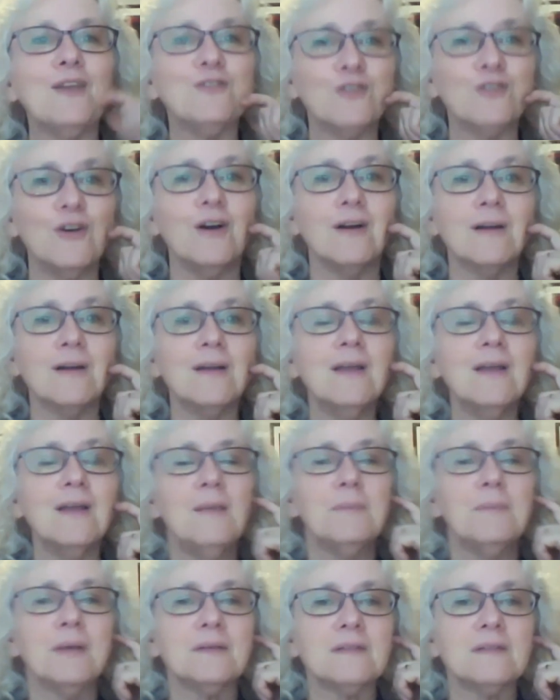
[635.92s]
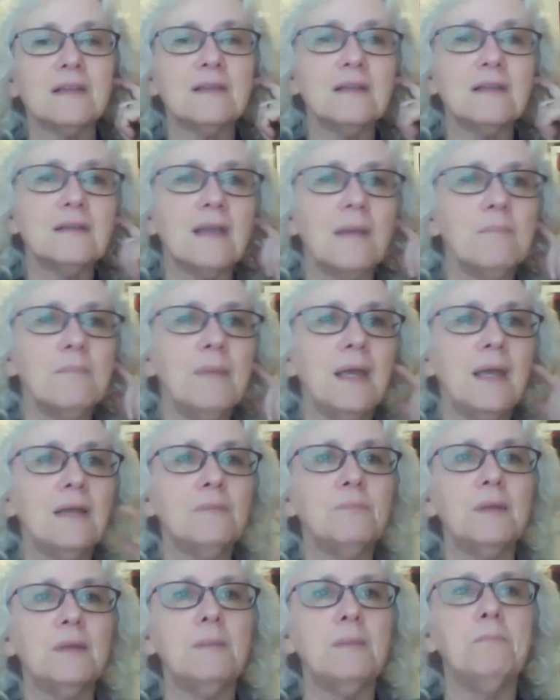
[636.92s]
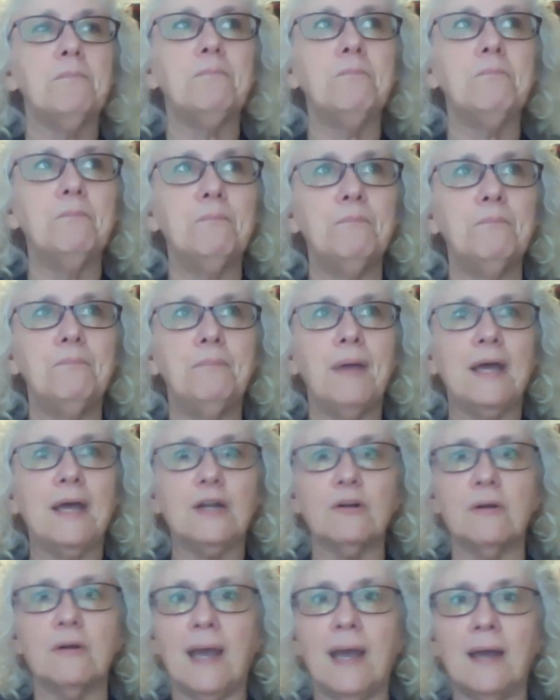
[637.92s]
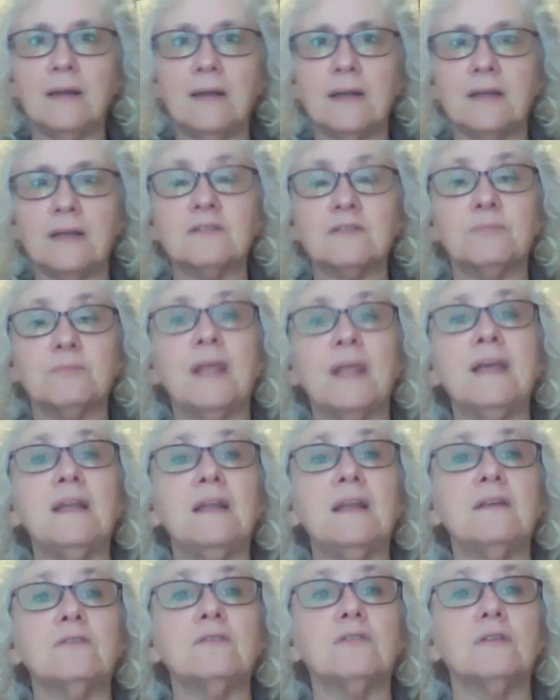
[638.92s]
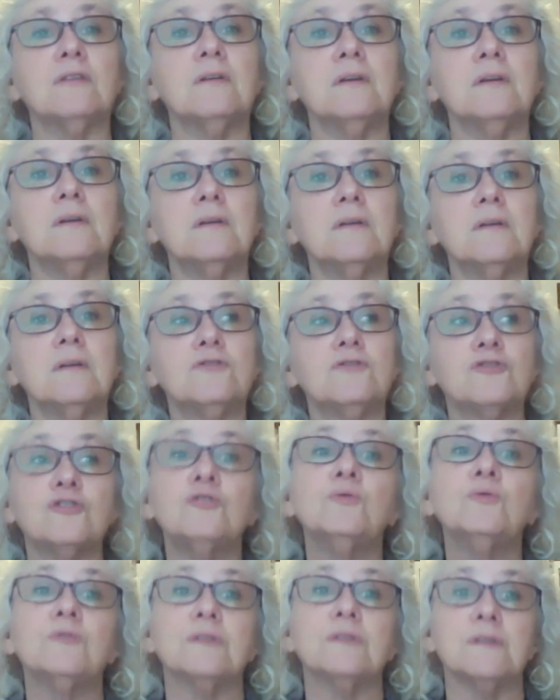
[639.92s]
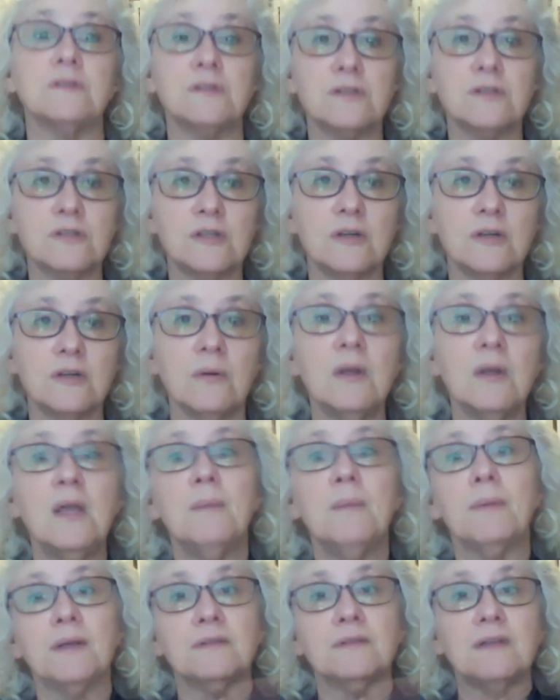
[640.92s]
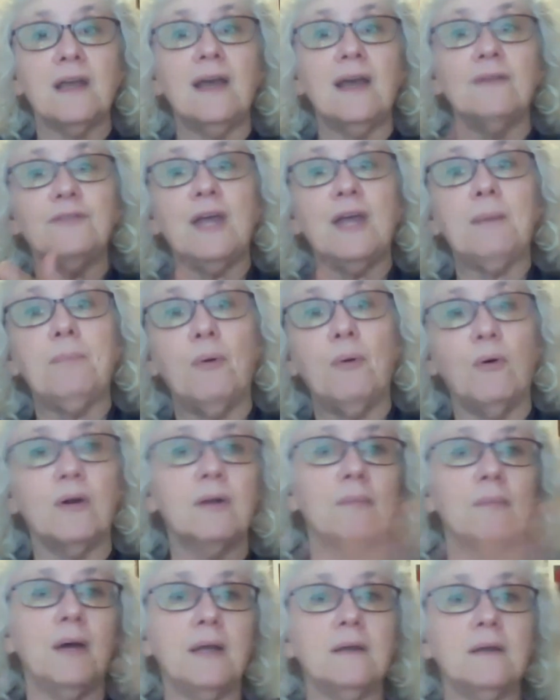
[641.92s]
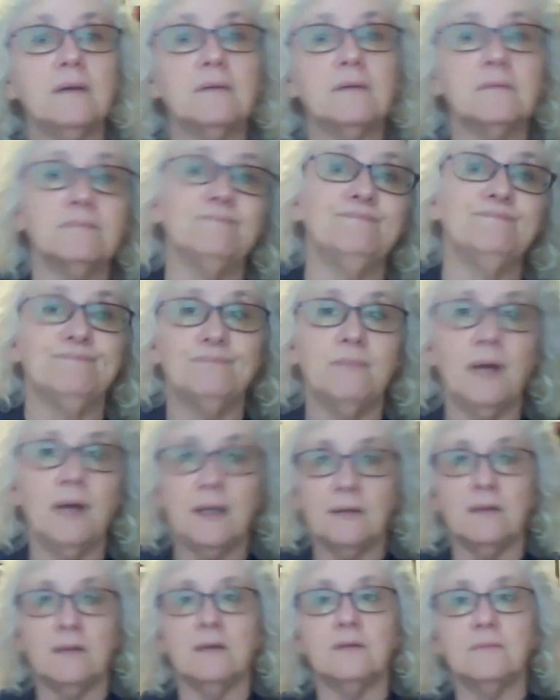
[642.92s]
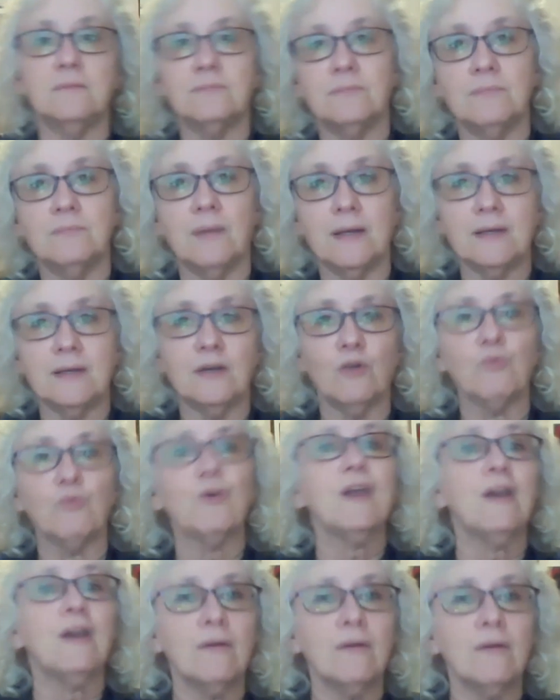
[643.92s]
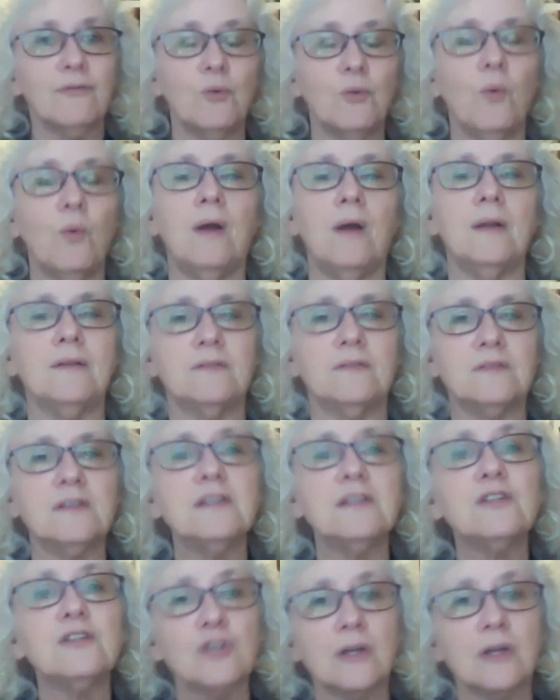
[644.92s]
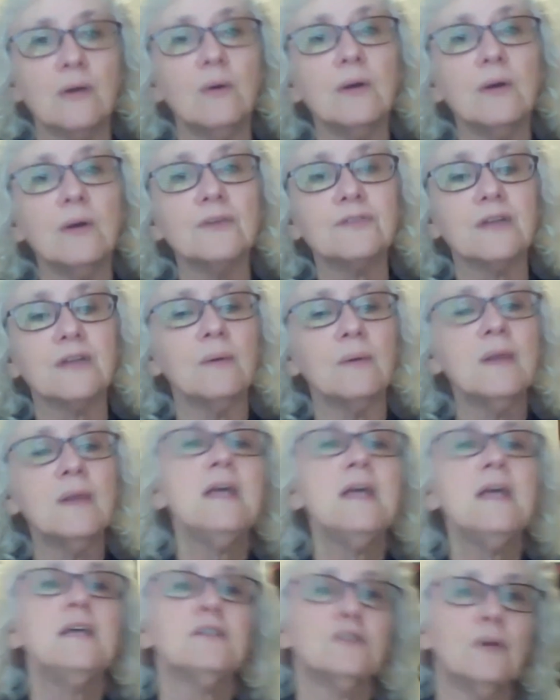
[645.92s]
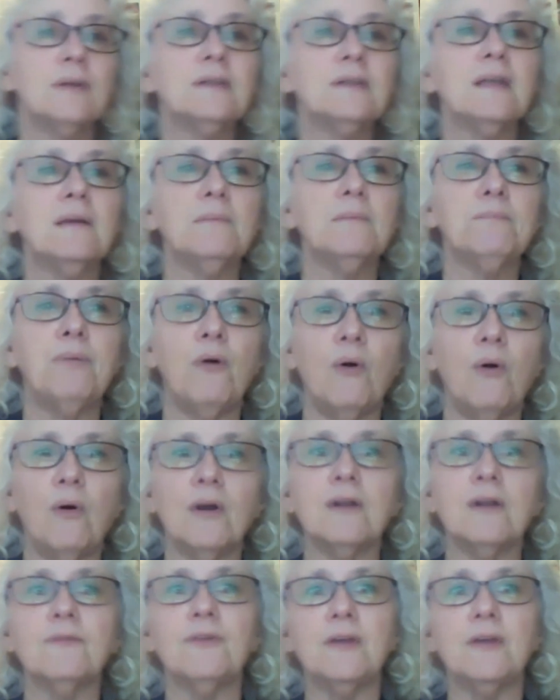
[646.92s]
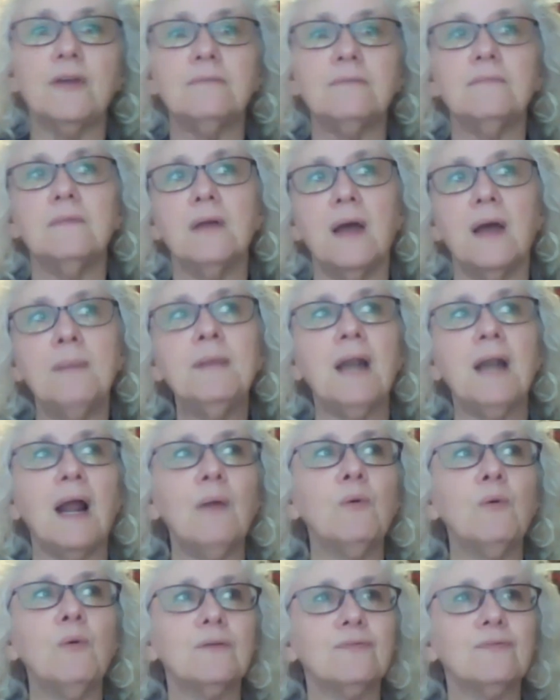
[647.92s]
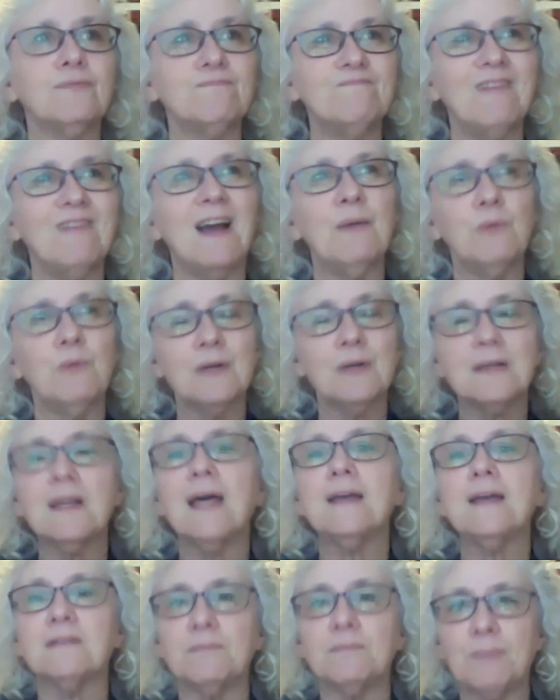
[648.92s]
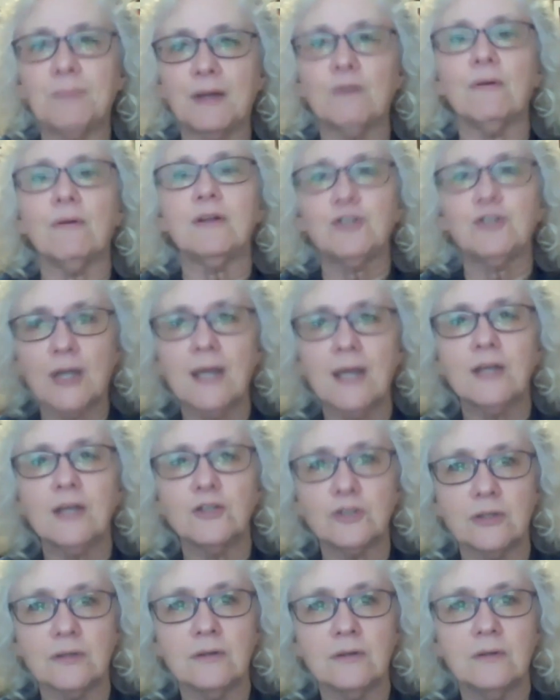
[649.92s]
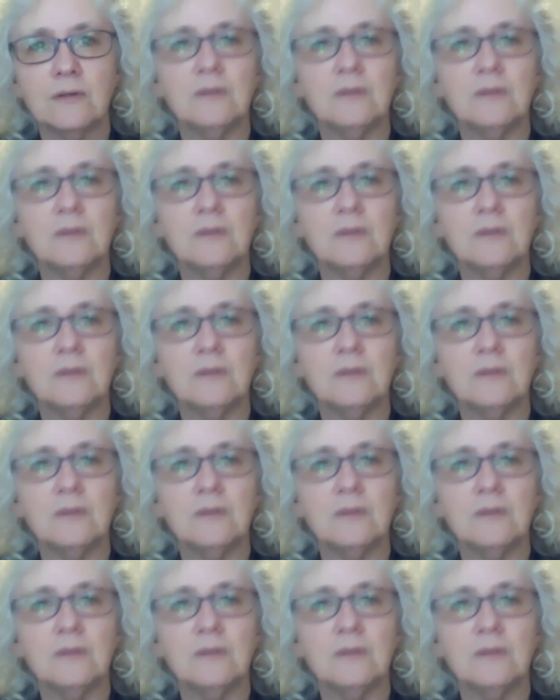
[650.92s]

took, because I think that made me better at explaining to students too, because I have that part of my career, if you want, is teaching also. So I think part of it, I mean, I would have liked a better education,